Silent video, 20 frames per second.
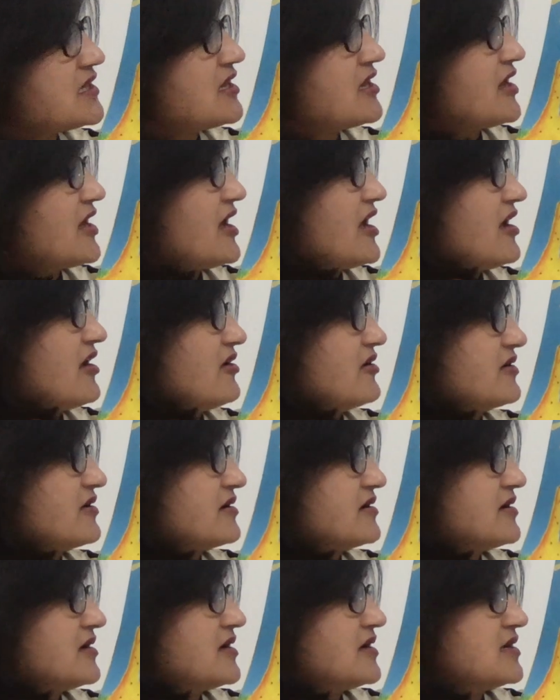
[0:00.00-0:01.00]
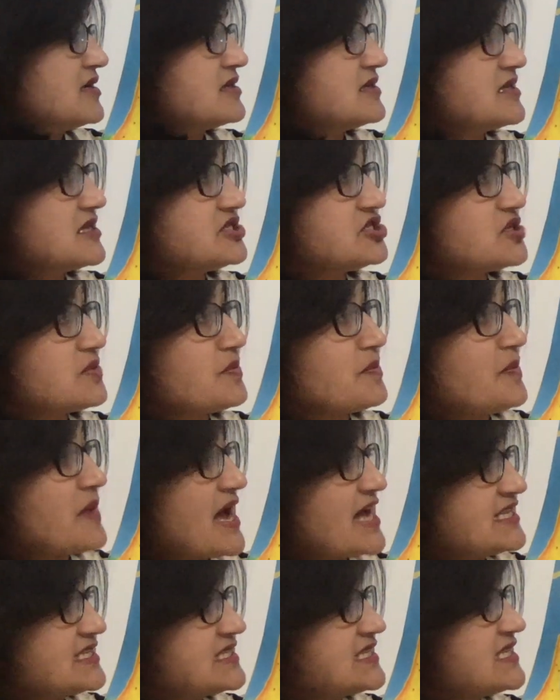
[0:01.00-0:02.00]
the lair. The
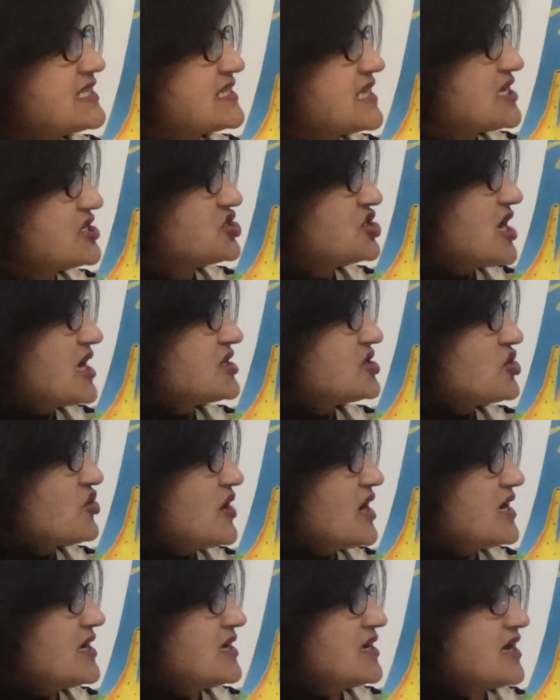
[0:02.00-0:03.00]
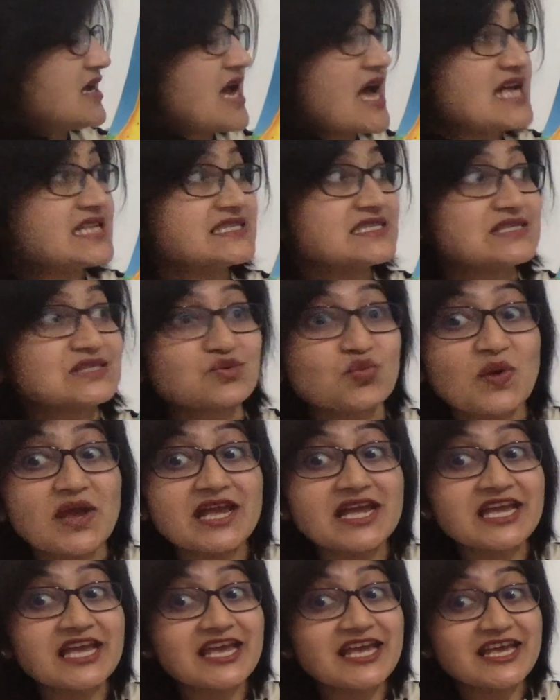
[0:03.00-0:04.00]
chimpanzees are chattering and
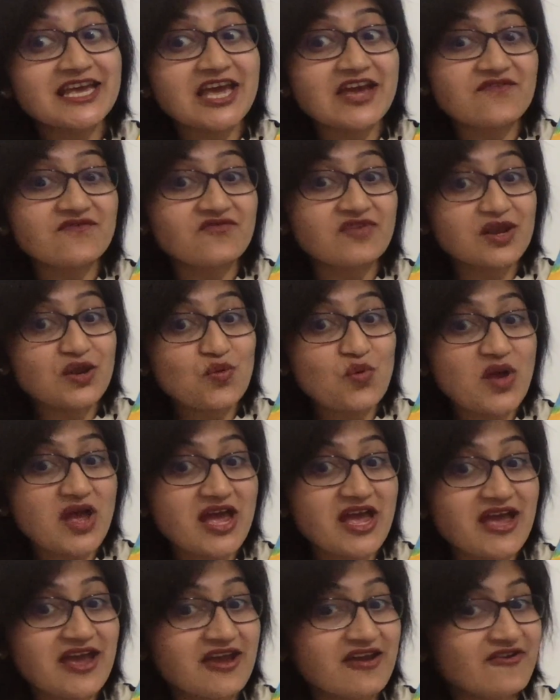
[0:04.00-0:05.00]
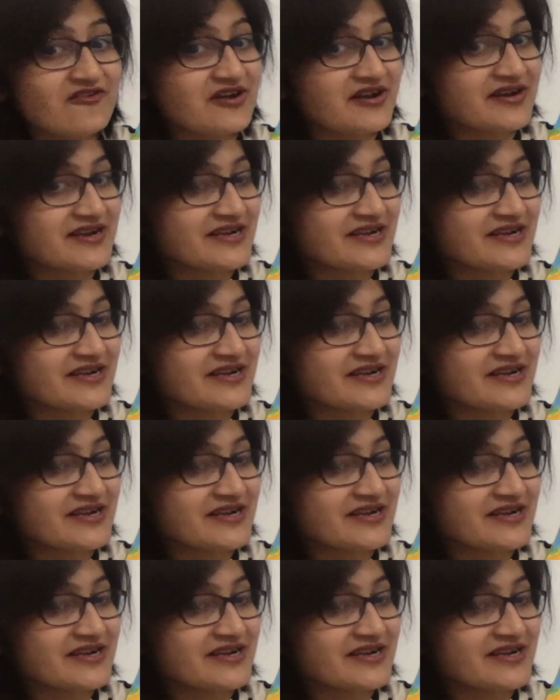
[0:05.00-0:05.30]
swinging everywhere.